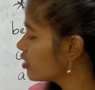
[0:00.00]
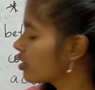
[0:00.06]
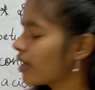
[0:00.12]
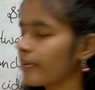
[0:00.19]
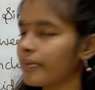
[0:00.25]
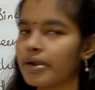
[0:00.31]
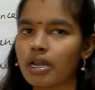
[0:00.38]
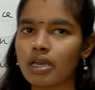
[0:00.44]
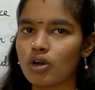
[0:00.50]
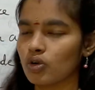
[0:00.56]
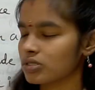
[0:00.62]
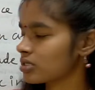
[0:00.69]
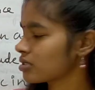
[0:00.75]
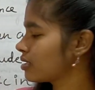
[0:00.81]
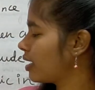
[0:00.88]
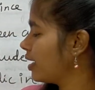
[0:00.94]
Carbon
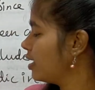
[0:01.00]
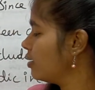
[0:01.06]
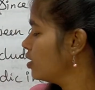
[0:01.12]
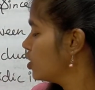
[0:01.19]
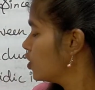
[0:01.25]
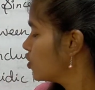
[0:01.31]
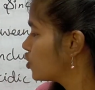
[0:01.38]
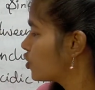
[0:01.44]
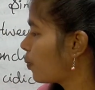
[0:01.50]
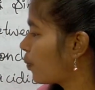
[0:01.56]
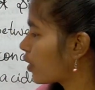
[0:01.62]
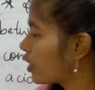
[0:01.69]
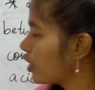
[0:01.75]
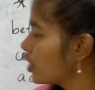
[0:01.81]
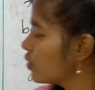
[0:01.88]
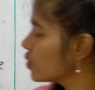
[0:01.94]
dioxide to
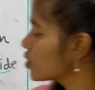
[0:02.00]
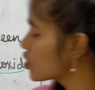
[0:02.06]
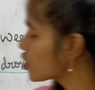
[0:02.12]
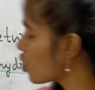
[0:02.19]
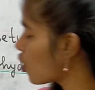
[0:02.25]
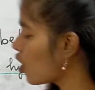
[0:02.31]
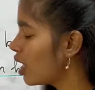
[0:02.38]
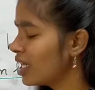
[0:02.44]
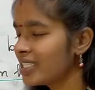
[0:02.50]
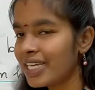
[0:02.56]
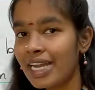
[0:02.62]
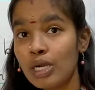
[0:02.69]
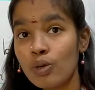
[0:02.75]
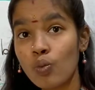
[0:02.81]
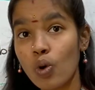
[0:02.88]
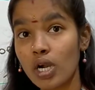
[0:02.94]
produce salt
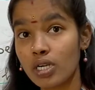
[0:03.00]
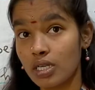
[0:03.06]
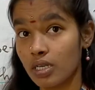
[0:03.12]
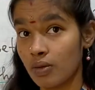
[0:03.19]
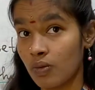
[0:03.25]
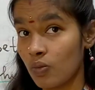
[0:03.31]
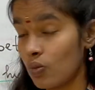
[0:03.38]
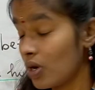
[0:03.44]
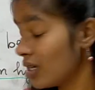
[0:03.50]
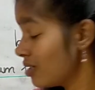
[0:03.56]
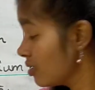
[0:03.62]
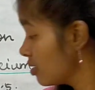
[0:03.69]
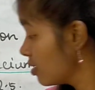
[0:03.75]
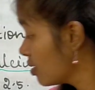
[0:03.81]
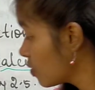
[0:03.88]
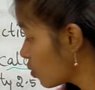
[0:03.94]
and water.
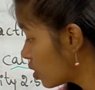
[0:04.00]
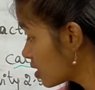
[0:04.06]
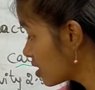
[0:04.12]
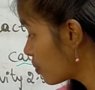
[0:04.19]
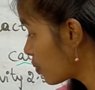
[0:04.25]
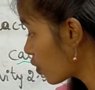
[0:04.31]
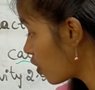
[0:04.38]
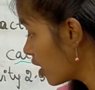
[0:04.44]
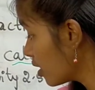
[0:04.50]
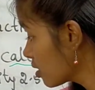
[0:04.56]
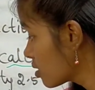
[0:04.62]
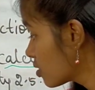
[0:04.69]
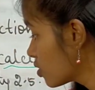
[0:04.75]
What is the product?